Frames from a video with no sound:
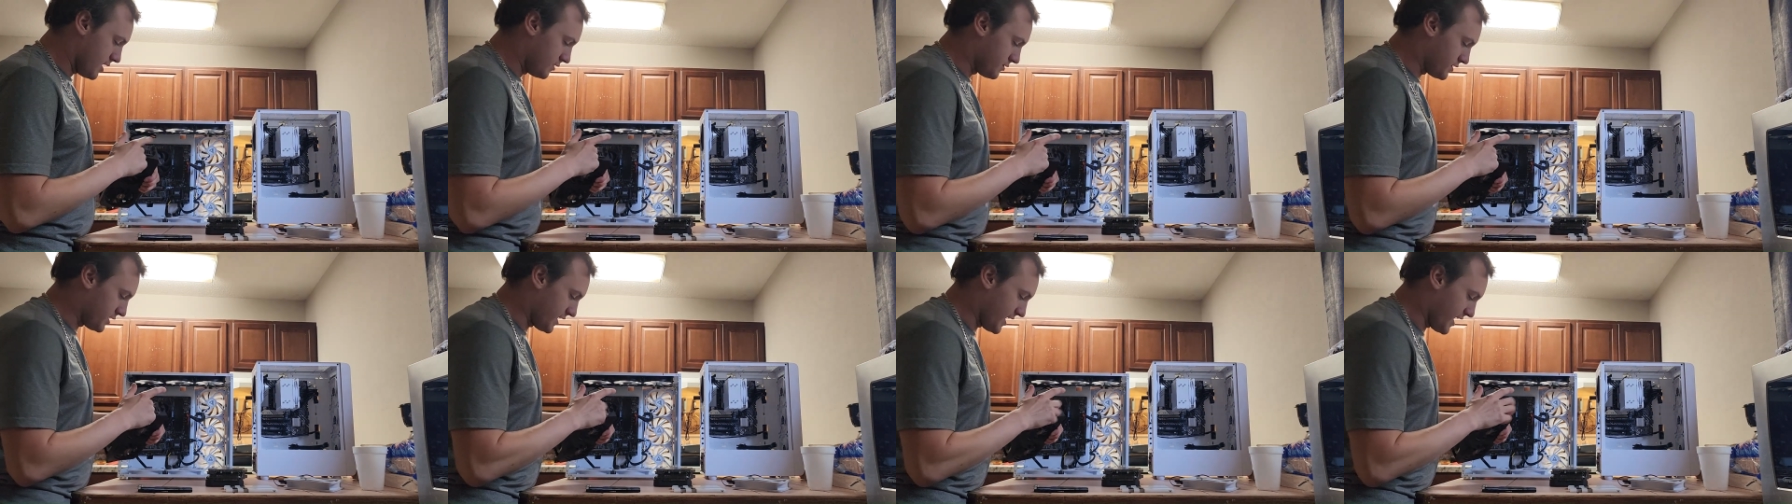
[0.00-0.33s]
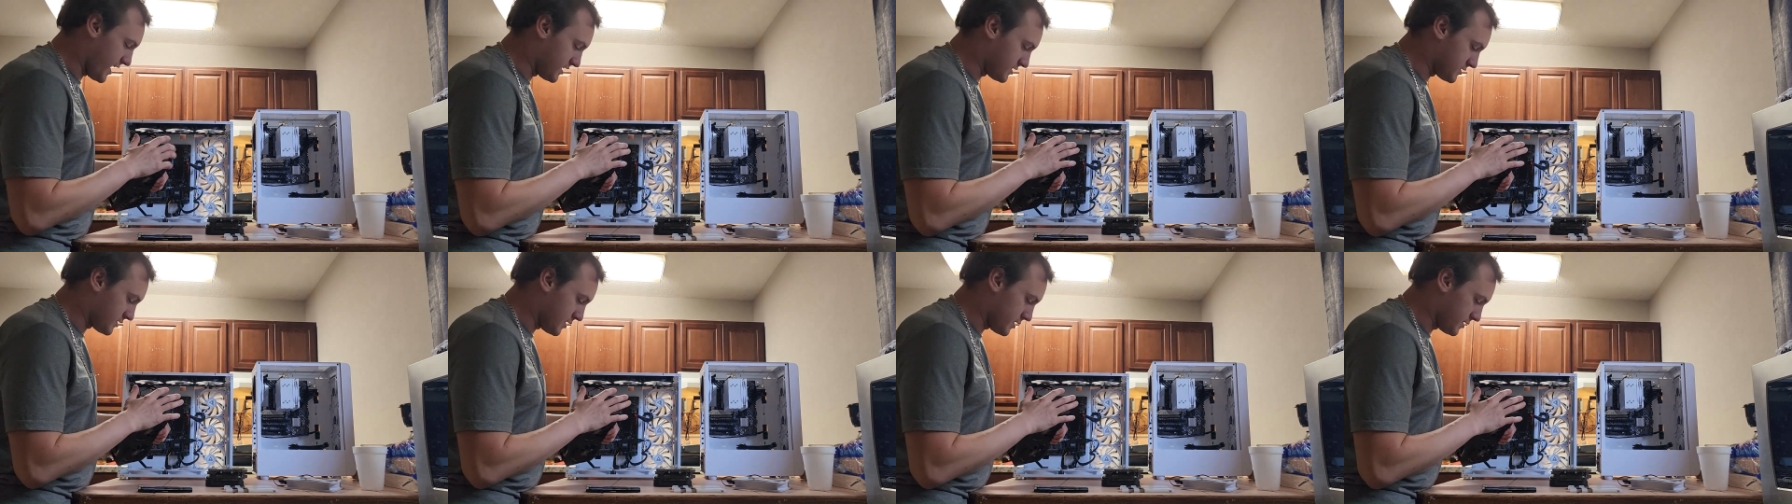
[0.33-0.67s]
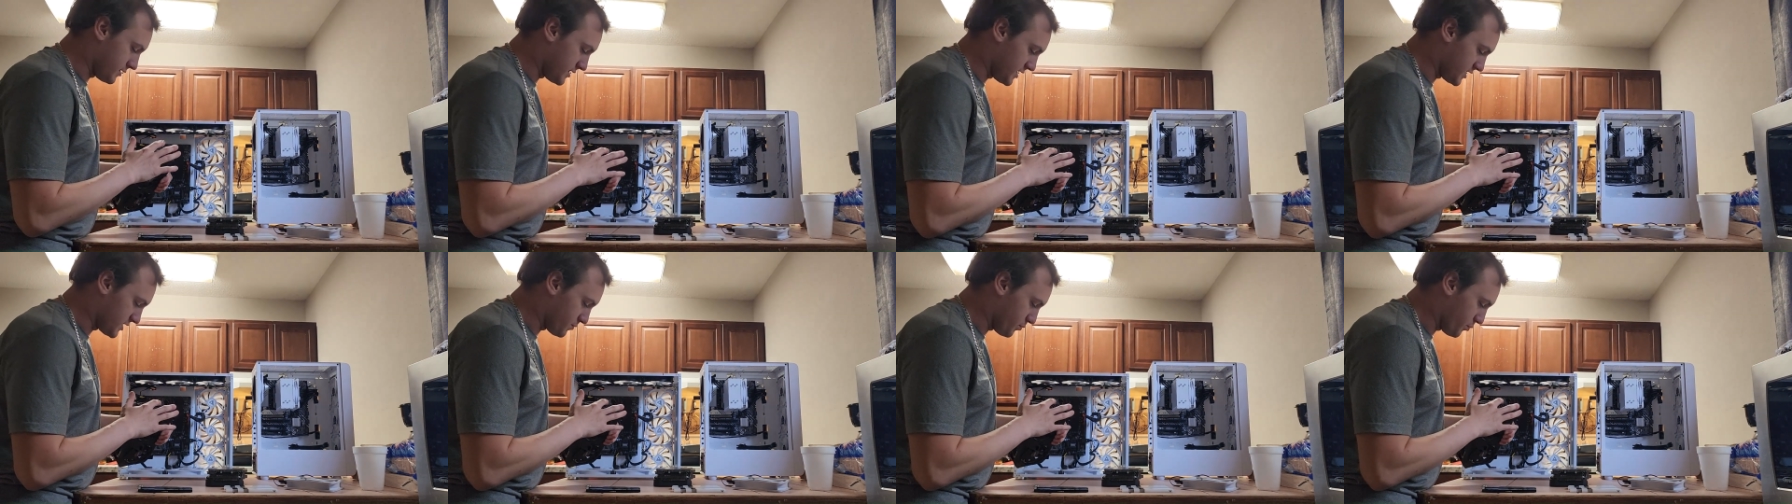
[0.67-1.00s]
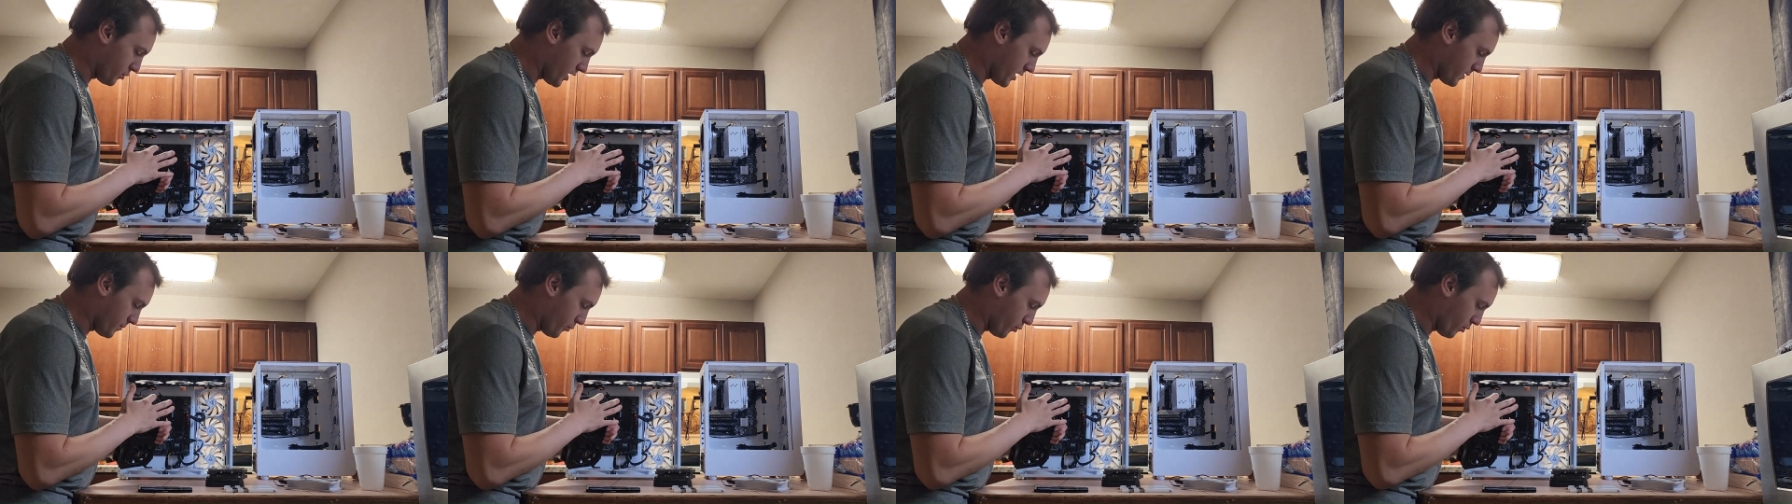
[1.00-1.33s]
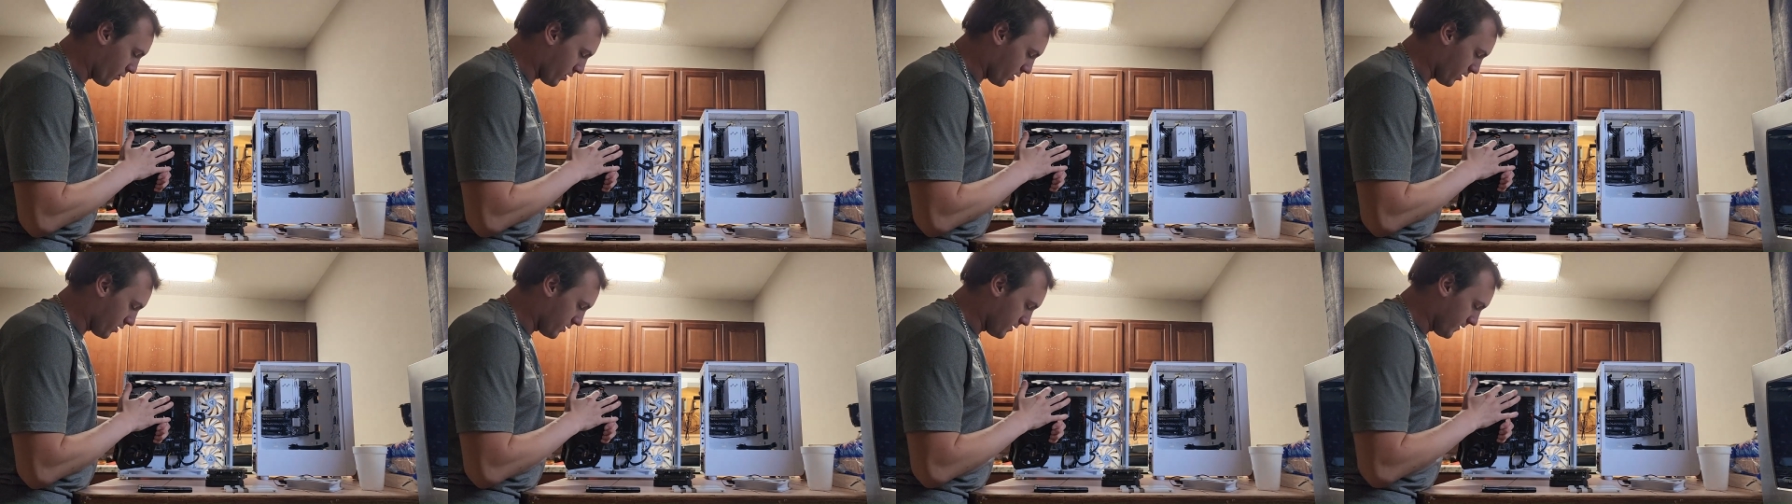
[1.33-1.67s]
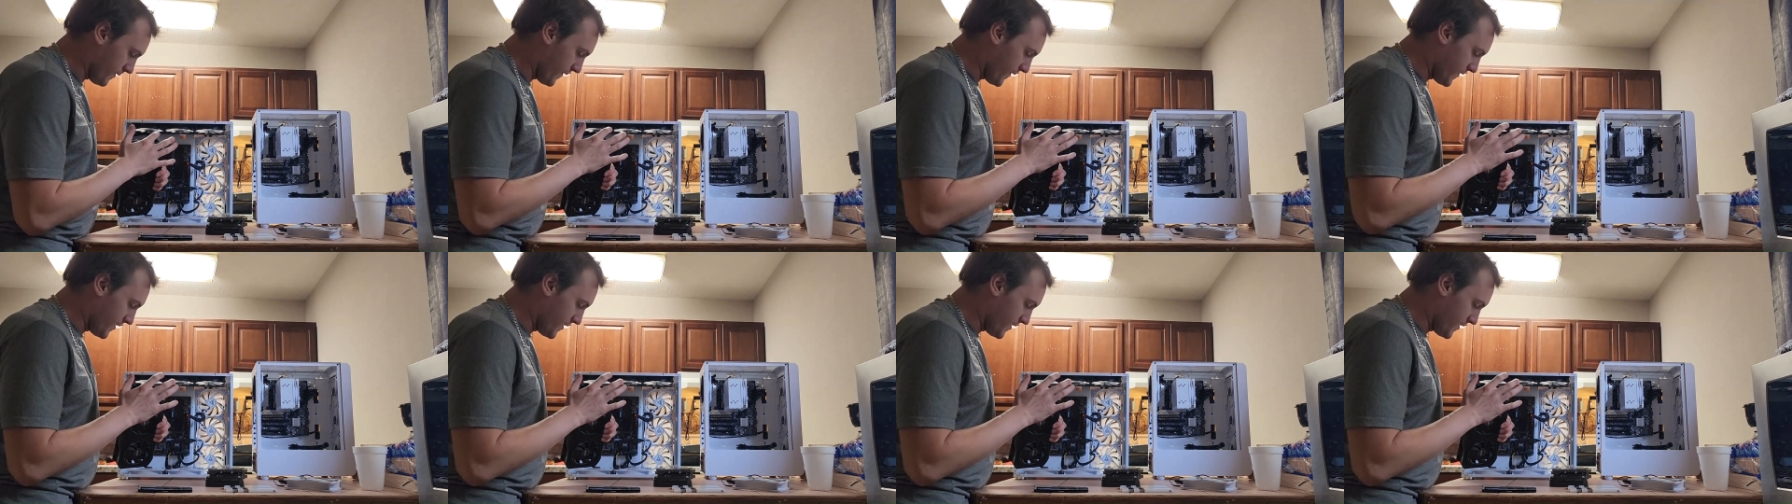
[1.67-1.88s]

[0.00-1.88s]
Then it has a display port